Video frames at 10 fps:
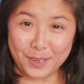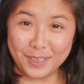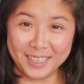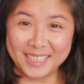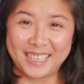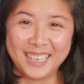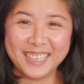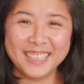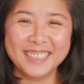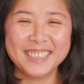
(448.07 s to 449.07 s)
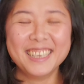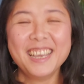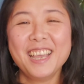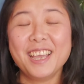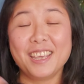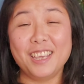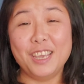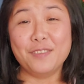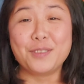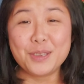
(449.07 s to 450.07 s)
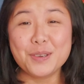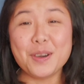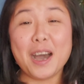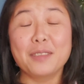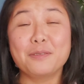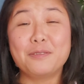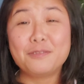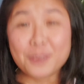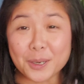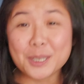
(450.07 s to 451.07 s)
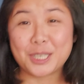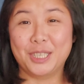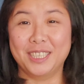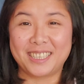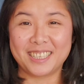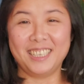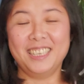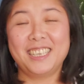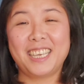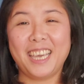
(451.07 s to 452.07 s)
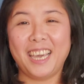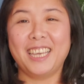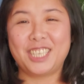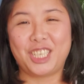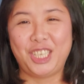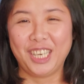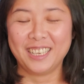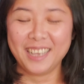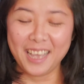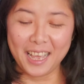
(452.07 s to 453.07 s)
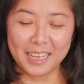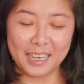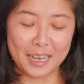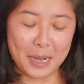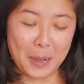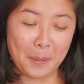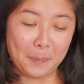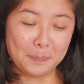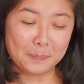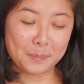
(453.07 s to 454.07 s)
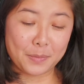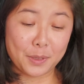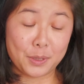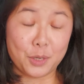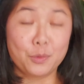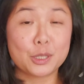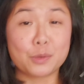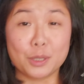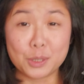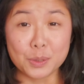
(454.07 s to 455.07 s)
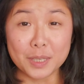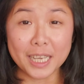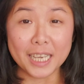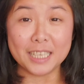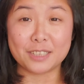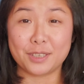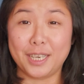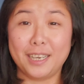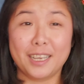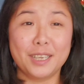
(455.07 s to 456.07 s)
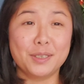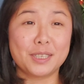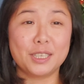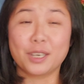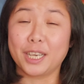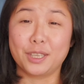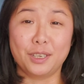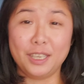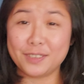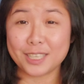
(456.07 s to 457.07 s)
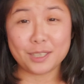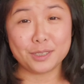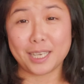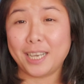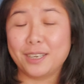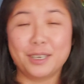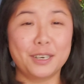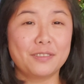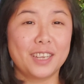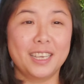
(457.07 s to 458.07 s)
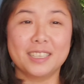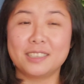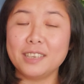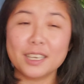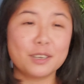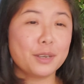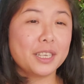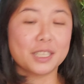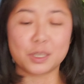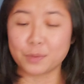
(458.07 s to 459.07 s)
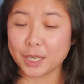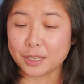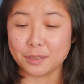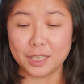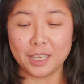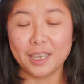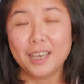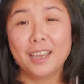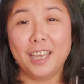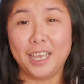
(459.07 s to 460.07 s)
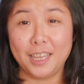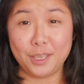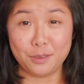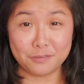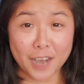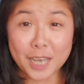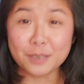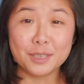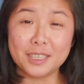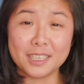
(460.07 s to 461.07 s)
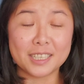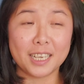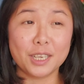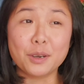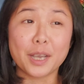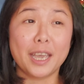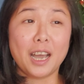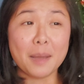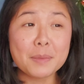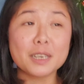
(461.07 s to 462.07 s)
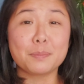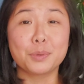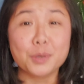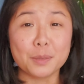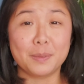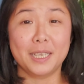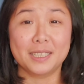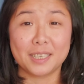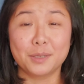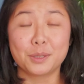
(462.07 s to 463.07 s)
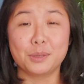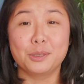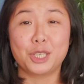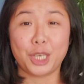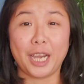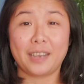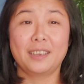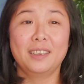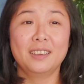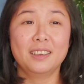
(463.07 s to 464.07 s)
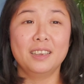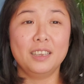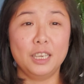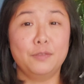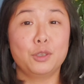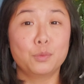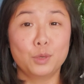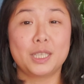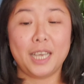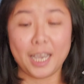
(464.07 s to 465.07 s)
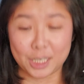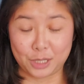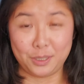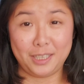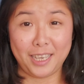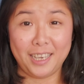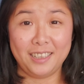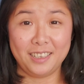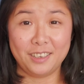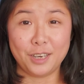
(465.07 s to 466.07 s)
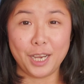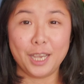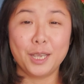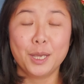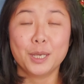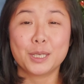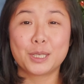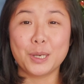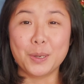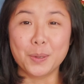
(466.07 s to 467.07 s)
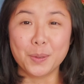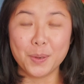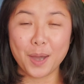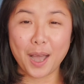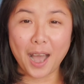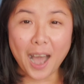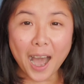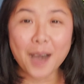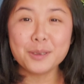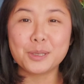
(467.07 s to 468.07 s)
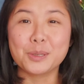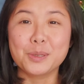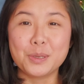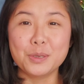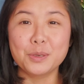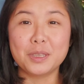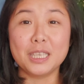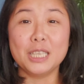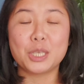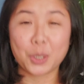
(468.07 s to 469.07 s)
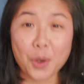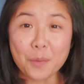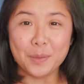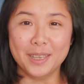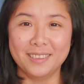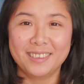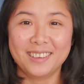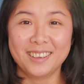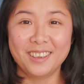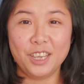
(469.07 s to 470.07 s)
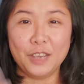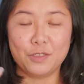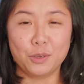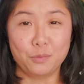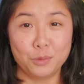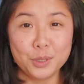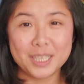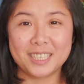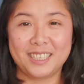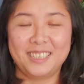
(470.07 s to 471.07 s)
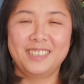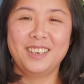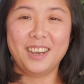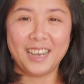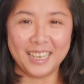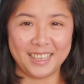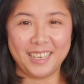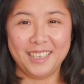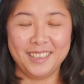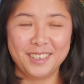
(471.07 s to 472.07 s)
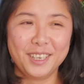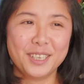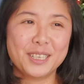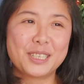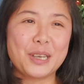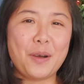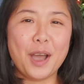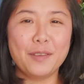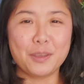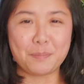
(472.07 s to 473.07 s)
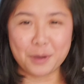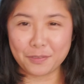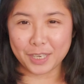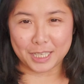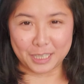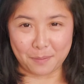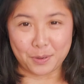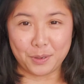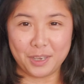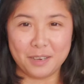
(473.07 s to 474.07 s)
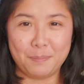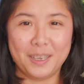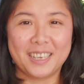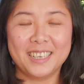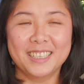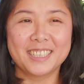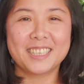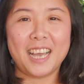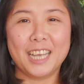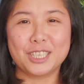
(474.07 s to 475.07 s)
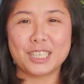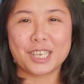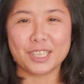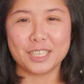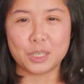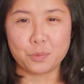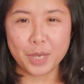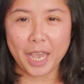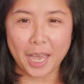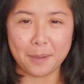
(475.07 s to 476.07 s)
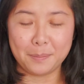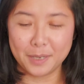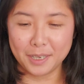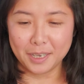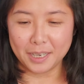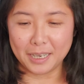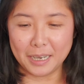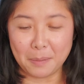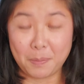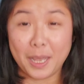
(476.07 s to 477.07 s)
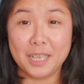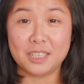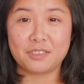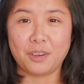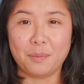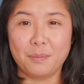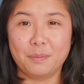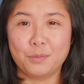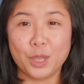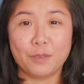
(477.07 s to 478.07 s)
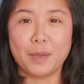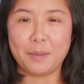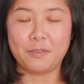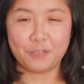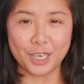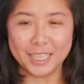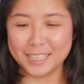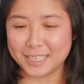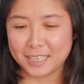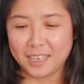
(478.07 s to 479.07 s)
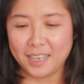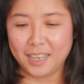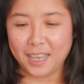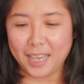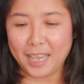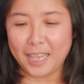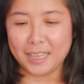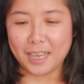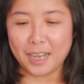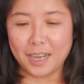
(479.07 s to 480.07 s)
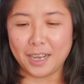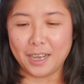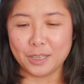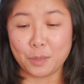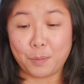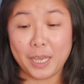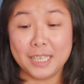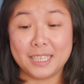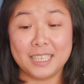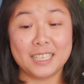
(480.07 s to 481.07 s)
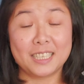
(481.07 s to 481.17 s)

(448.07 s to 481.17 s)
not least, if you unfortunately catch the root rot too late, right? Like you see, okay, the leaves start to die off, like it's yellowing, it's wrinkly, and then you finally decided, okay, I'm gonna put the plants out to check if the roots are actually dead, right? So how do you determine if the roots are dead? So I have the perfect example here because I just got this rehab plants from one of my friends, and the plant is